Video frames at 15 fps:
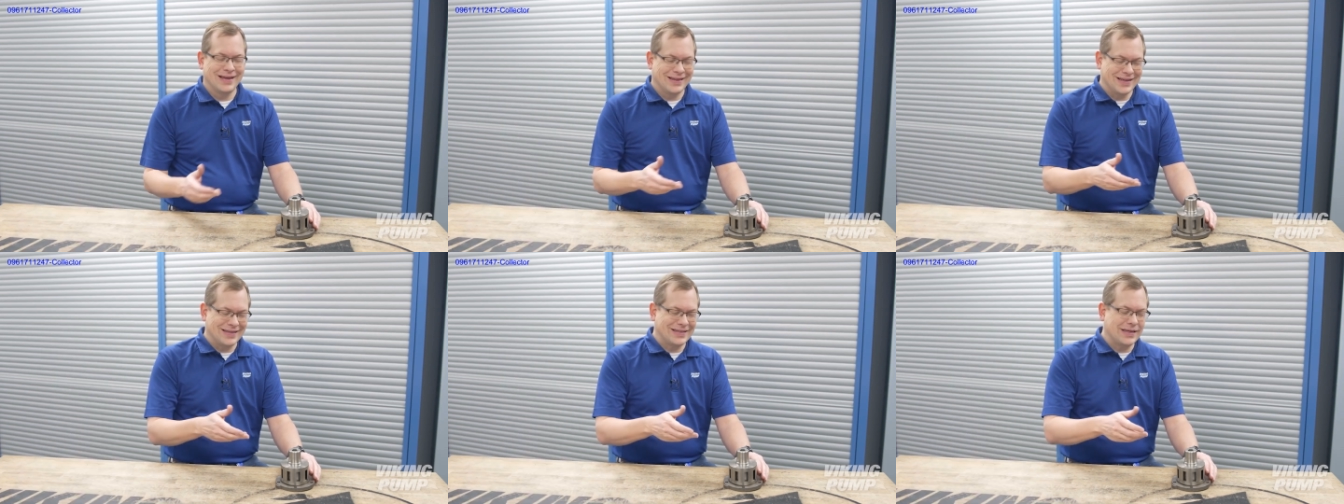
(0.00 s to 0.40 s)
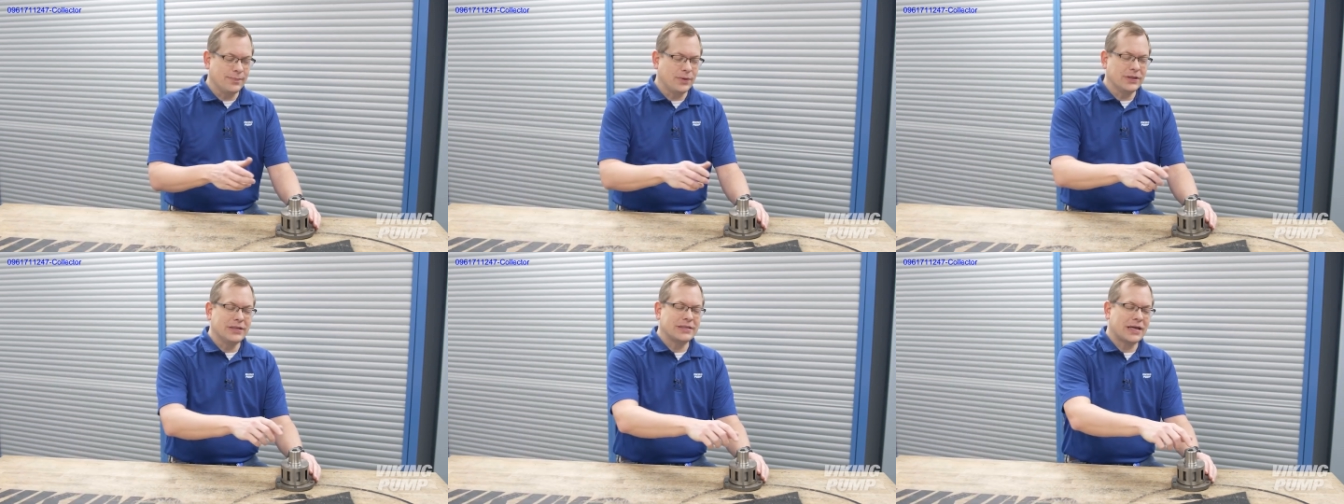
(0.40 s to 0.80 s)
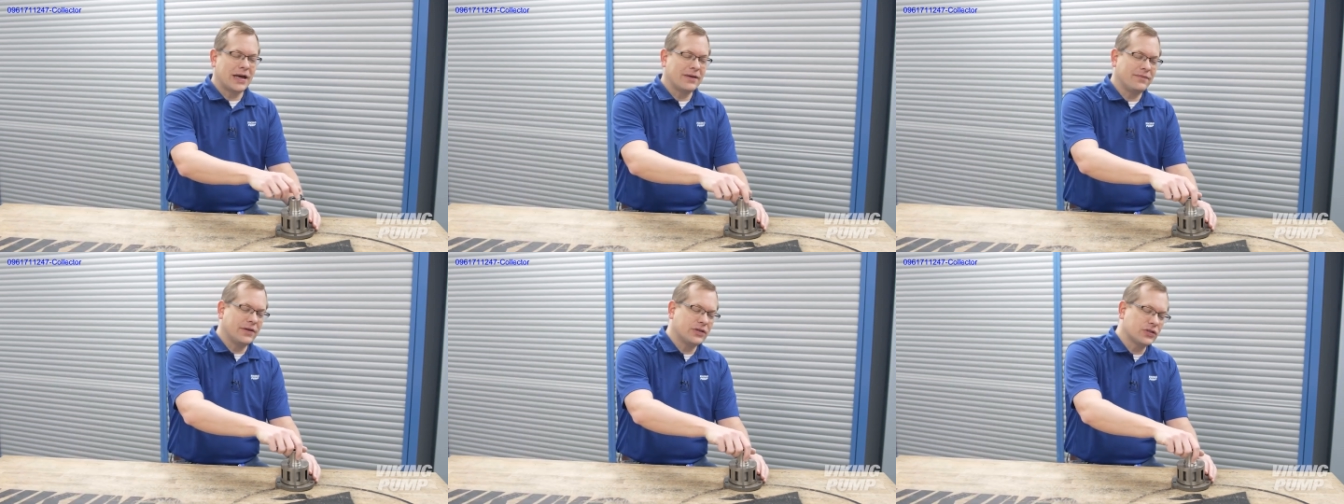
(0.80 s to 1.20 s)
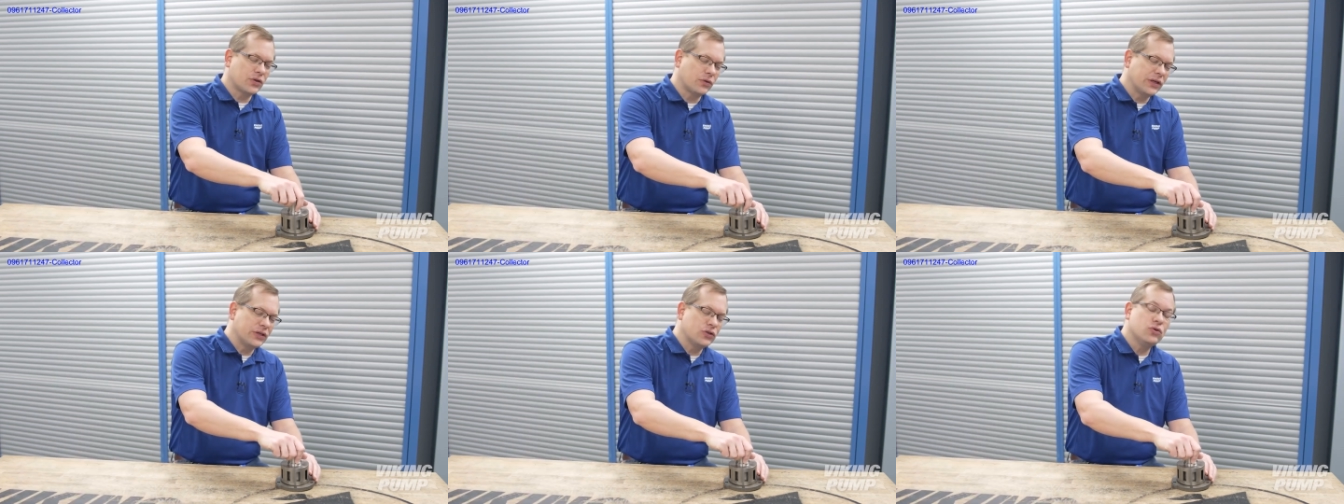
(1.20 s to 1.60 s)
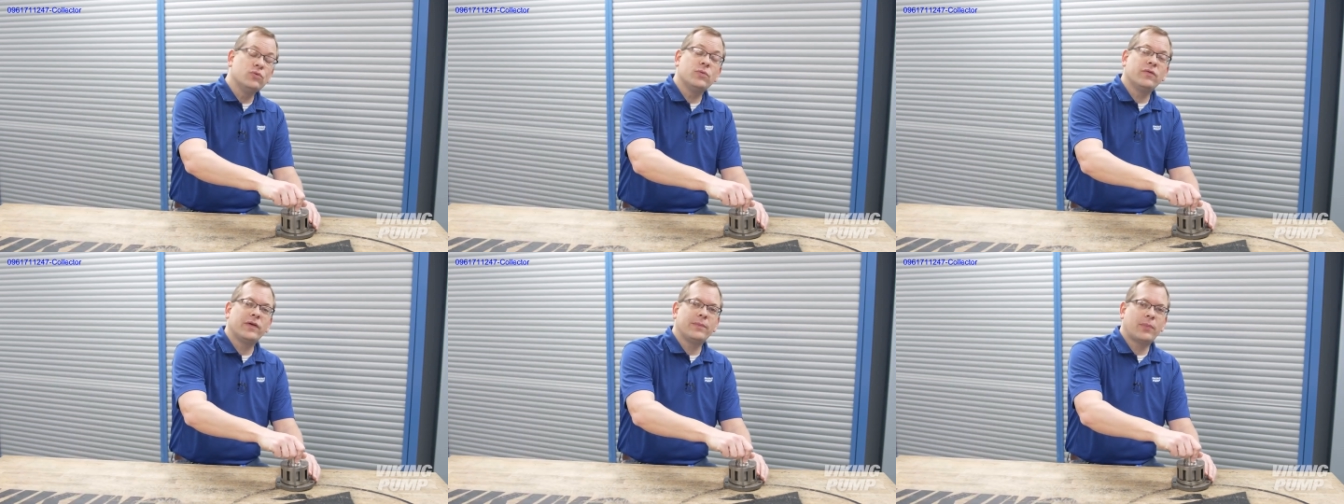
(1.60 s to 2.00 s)
This simple design features only two
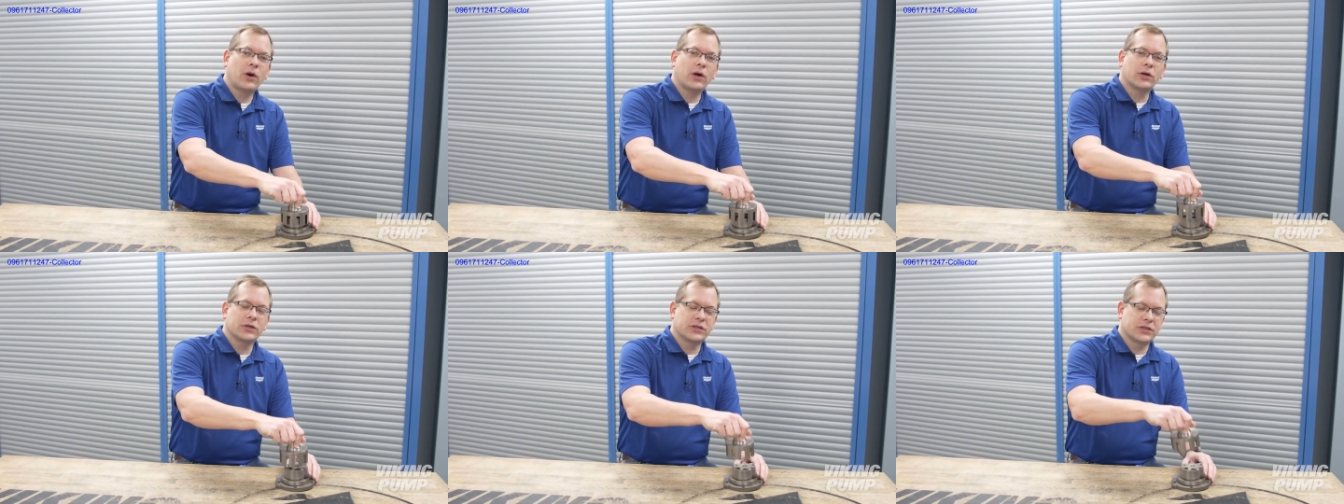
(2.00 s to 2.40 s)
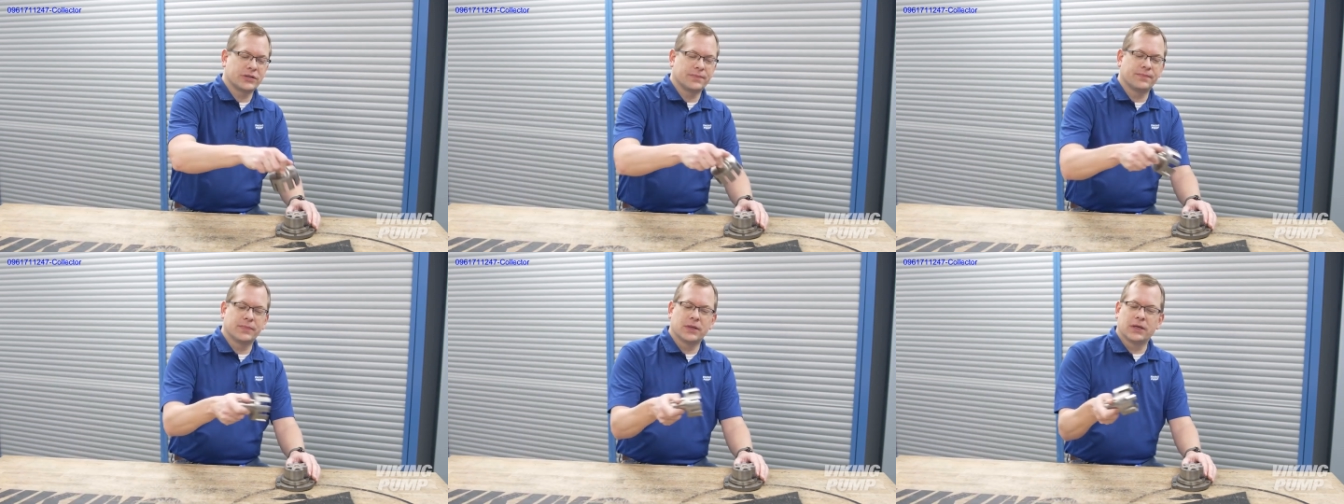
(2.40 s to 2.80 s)
moving parts,